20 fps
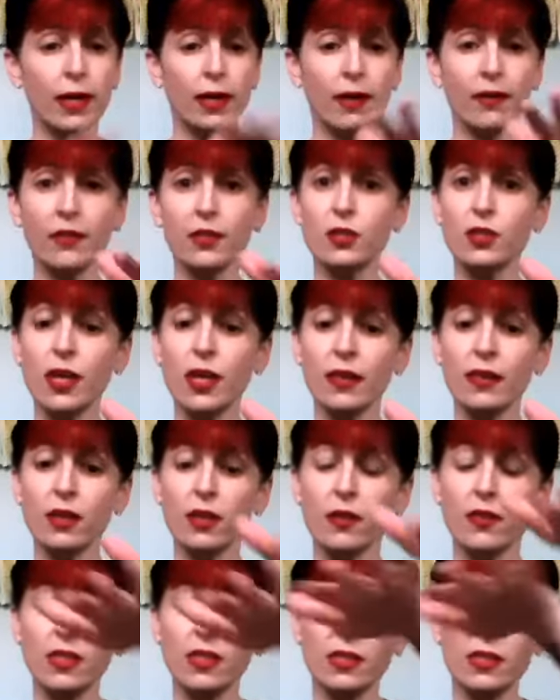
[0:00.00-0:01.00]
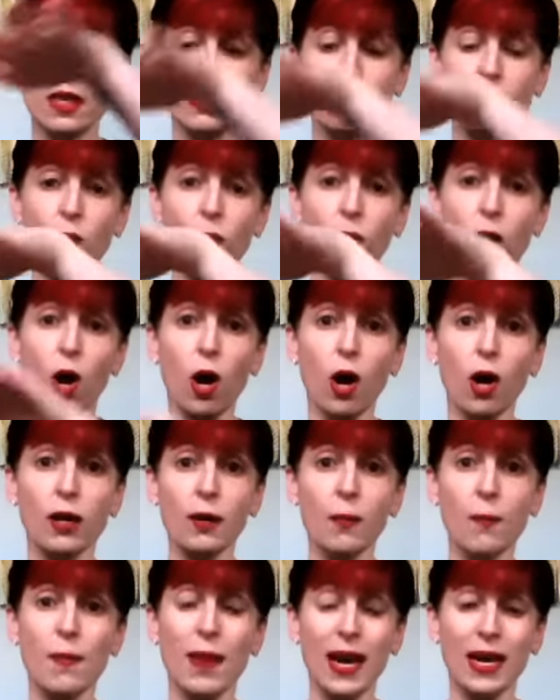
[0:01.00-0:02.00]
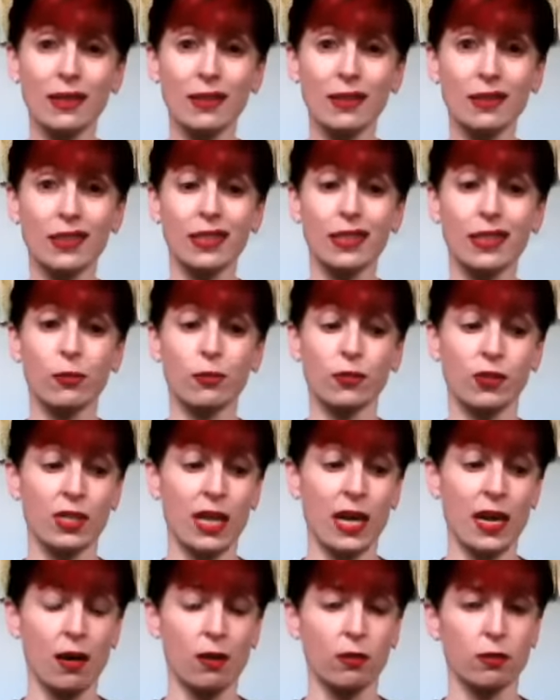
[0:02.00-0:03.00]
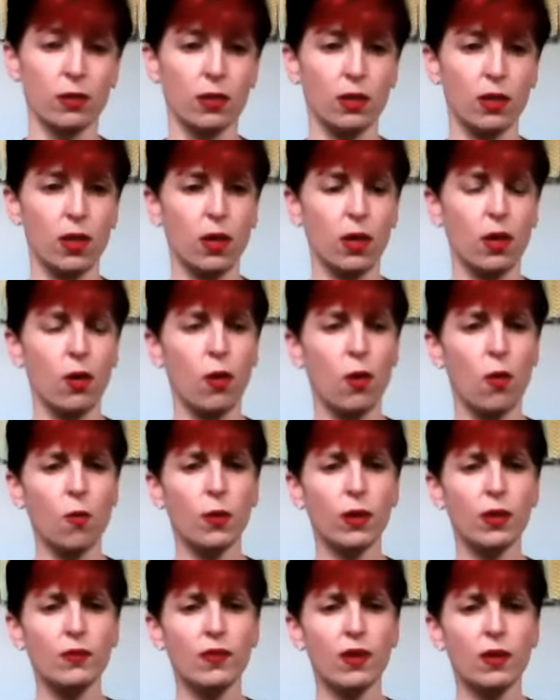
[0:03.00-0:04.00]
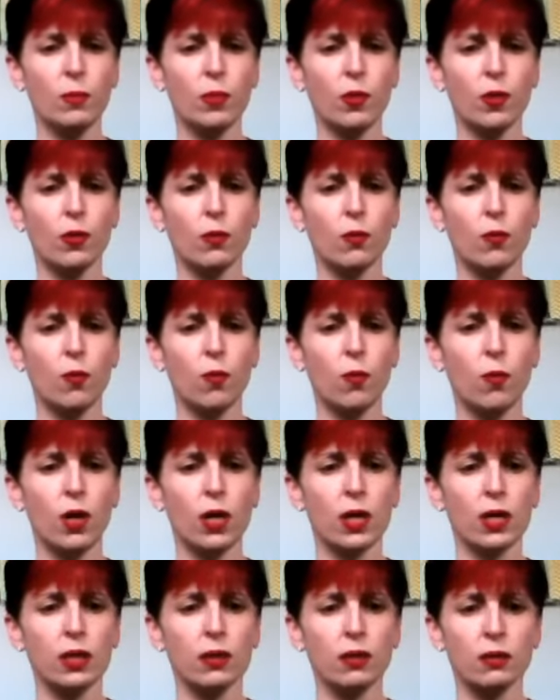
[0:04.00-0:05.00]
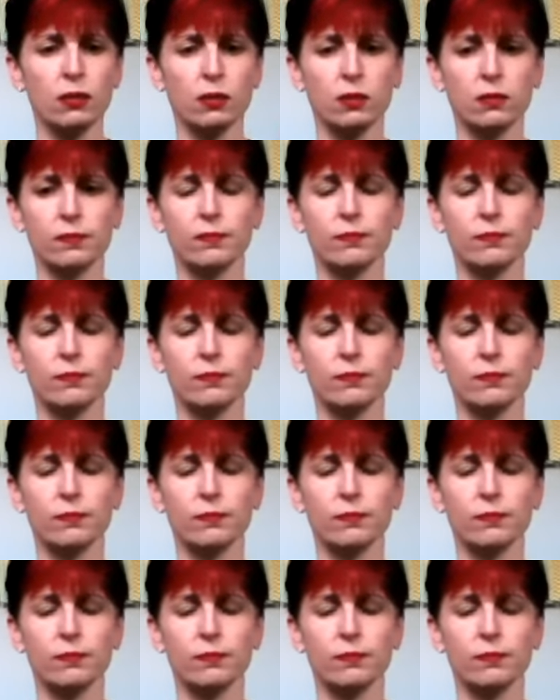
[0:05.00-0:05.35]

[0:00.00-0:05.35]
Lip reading: crayon, there's nothing on this side, so it automatically goes down. What if I put one?